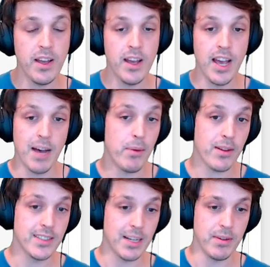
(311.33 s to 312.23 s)
Our
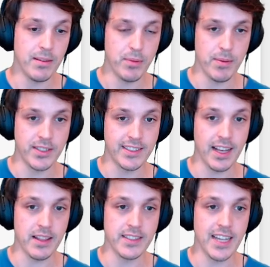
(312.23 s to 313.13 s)
model is going to be pretty much
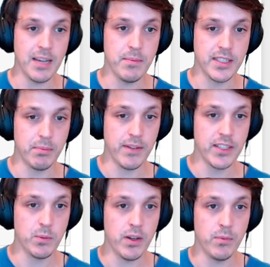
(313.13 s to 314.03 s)
exactly the same as the
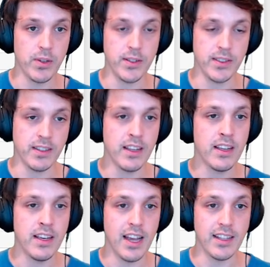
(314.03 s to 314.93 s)
previous one. We're using
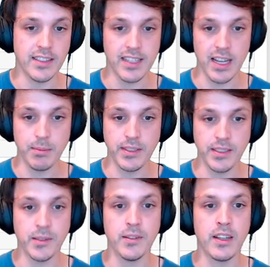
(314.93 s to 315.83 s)
LSTM
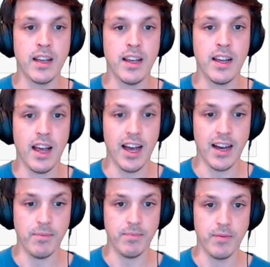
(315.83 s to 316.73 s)
still.
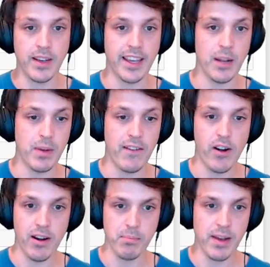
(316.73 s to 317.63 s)
Again, we have
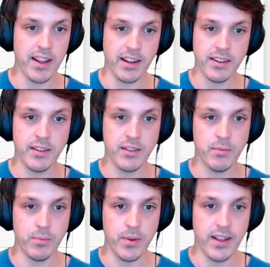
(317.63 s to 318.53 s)
our embedding
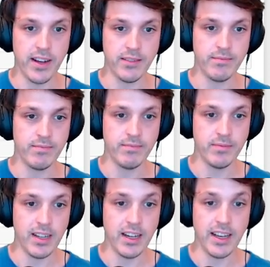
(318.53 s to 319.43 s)
with our
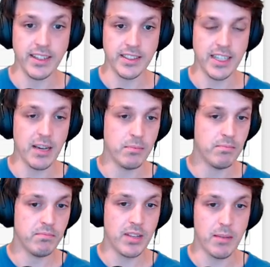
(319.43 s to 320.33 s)
LSTM,
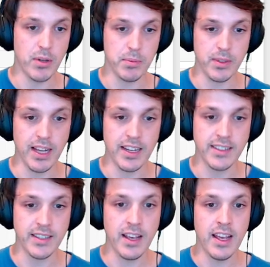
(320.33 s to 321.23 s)
multiple
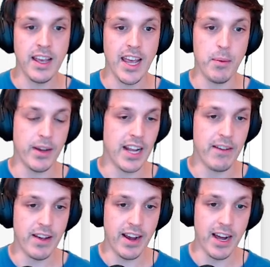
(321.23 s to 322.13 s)
layers, and we're going to
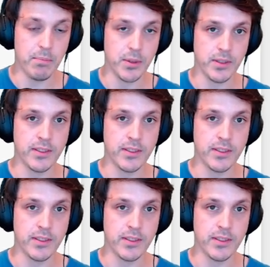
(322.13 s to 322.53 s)
have our output.